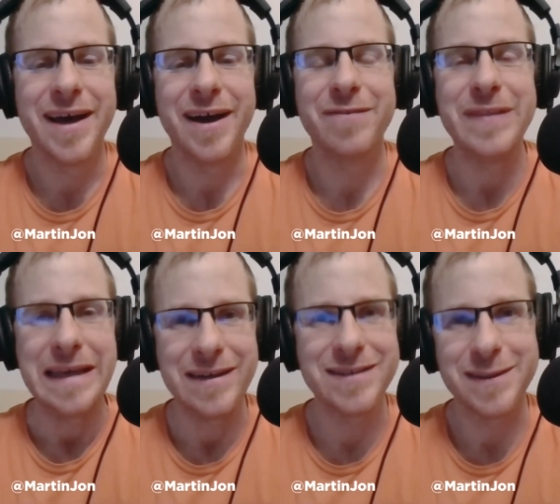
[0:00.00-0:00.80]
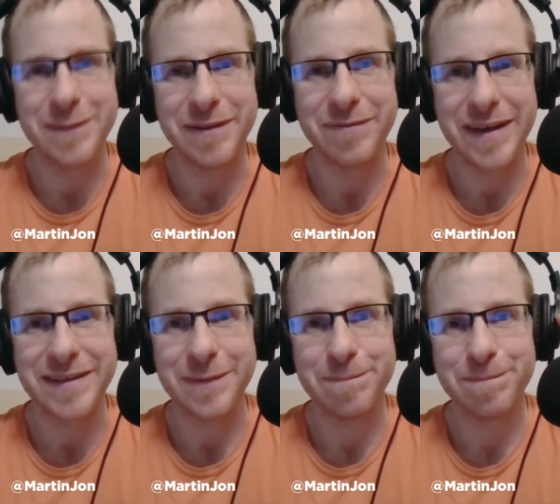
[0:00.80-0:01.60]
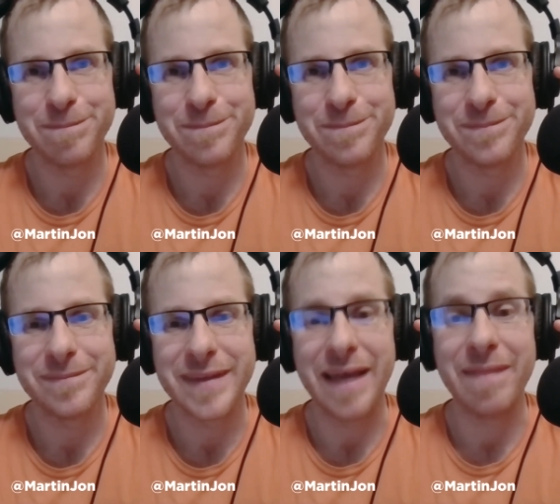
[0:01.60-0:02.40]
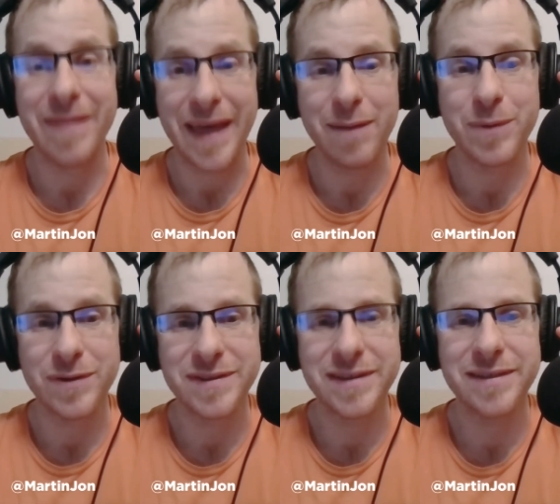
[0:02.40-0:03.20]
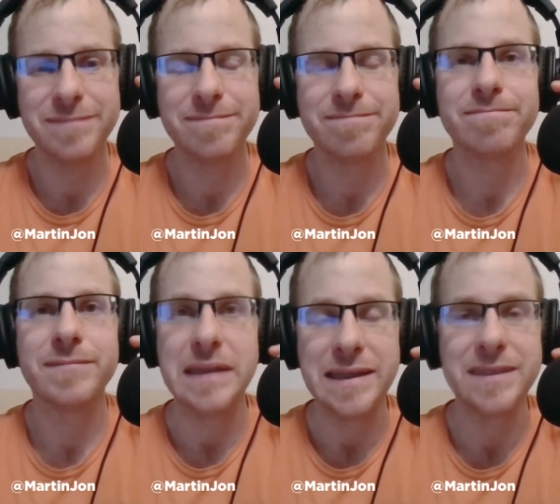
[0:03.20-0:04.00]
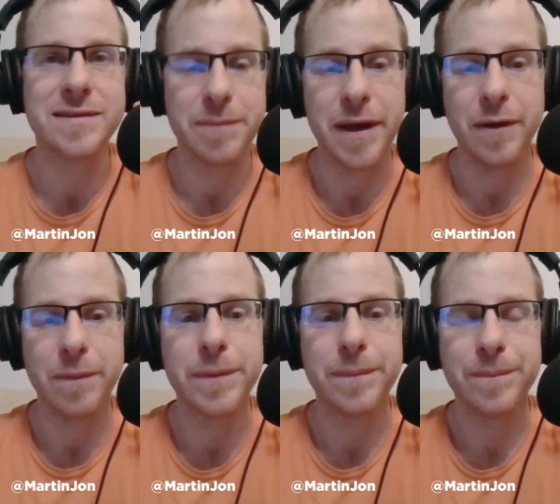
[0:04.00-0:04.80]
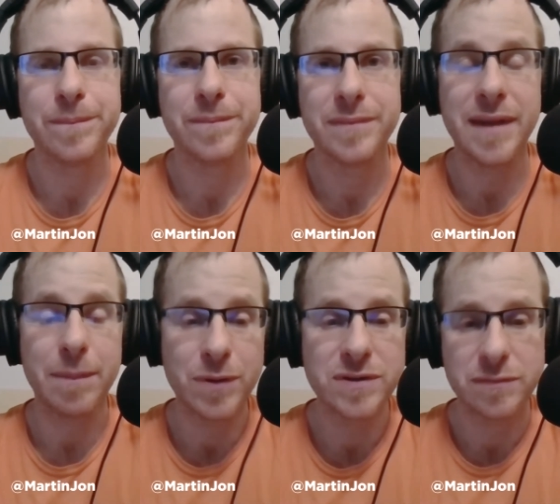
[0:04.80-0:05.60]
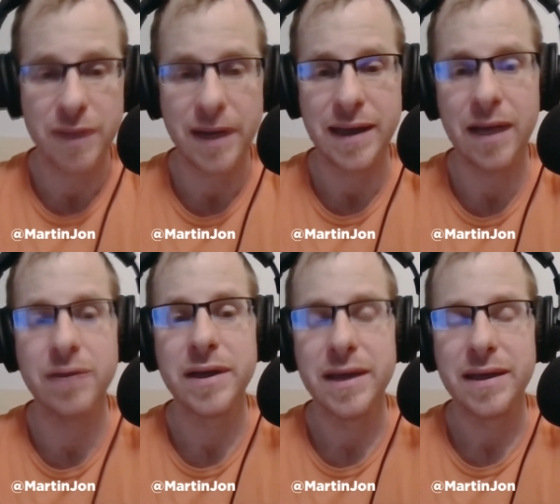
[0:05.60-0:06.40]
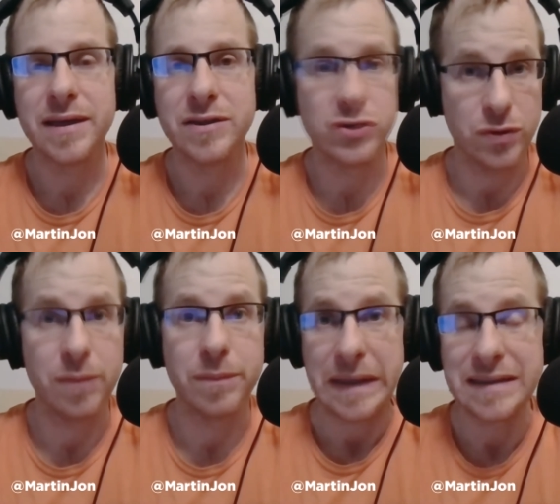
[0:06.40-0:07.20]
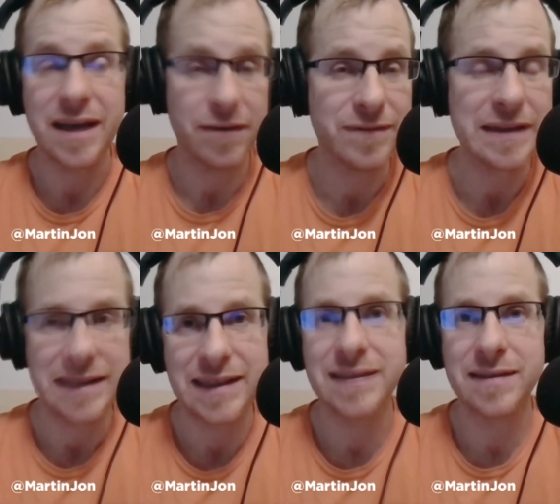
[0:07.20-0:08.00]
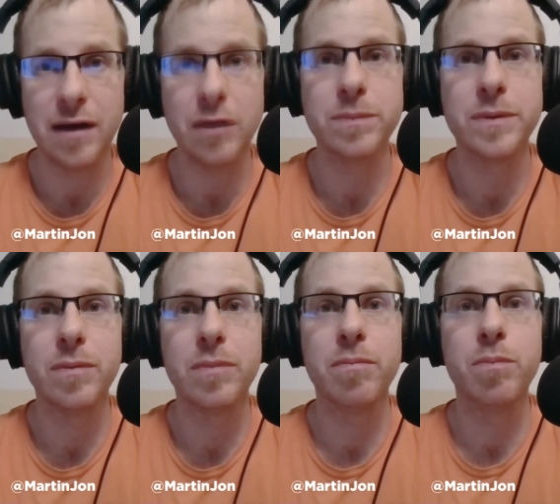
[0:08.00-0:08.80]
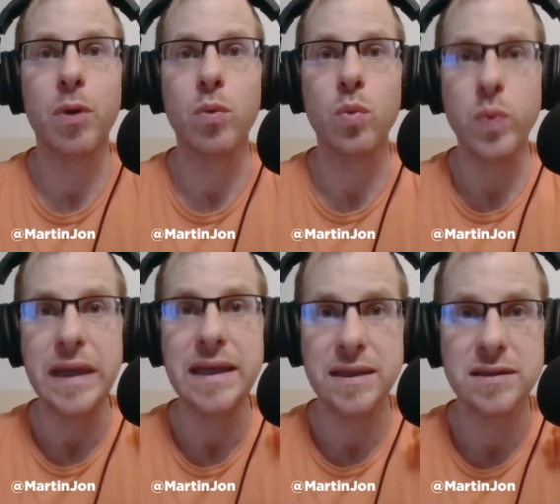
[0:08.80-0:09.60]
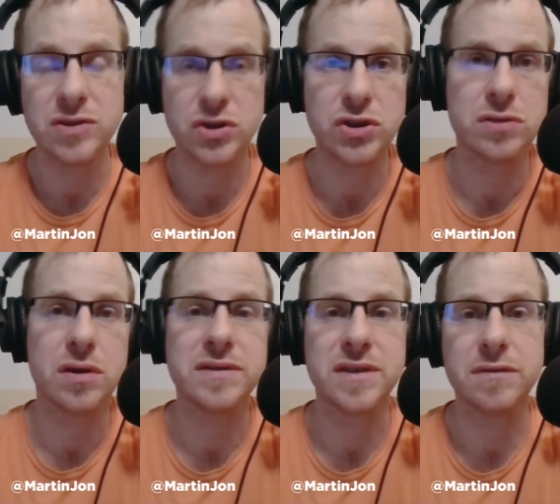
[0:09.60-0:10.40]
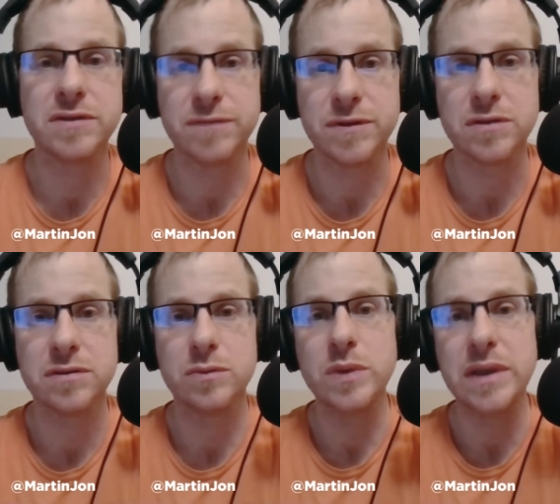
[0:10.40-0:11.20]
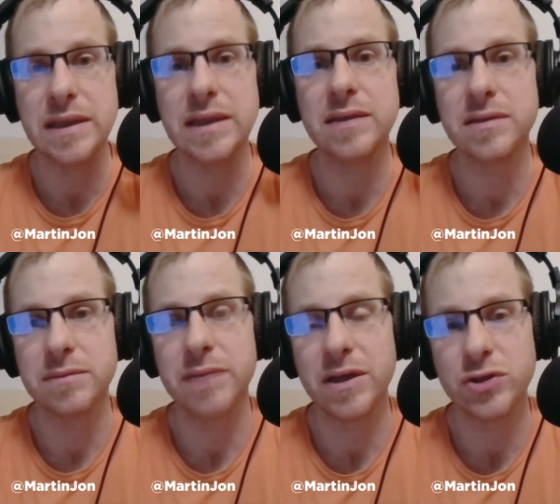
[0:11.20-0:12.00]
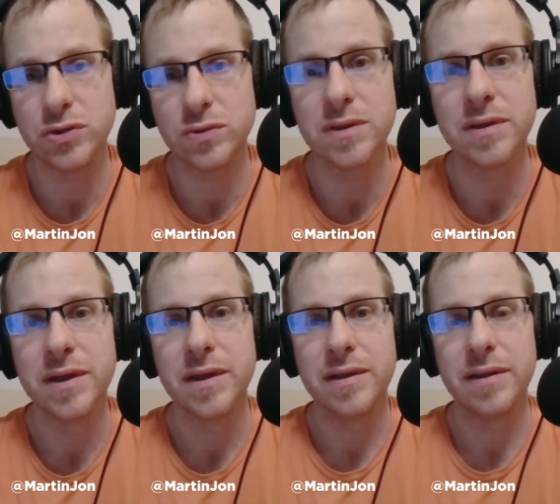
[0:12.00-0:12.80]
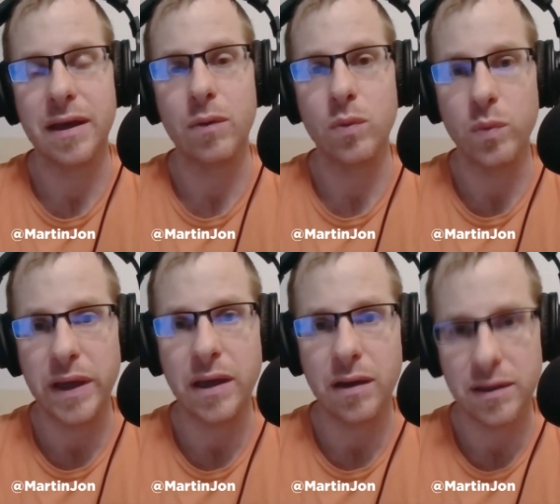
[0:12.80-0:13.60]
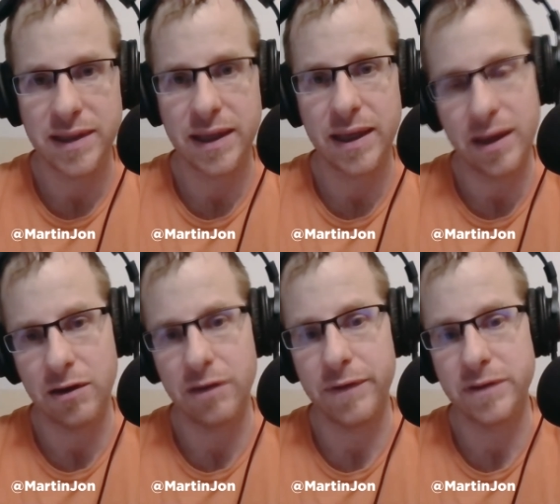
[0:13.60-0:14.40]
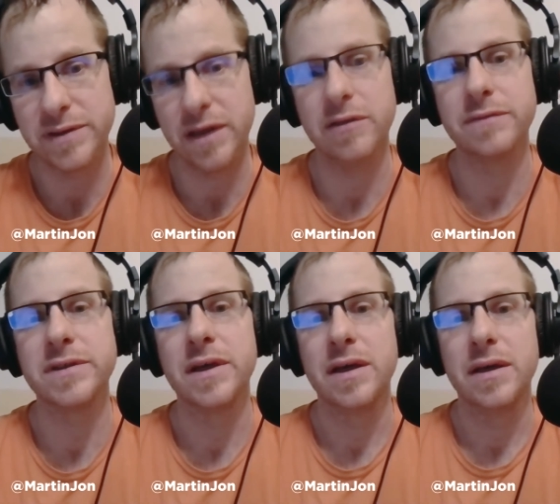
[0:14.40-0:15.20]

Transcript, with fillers: of the ultimate victim. And that person needs some help. And that person right now is Trump. He definitely needs help, but we need to secure ourselves first. We need to make sure that we are taking care of ourselves,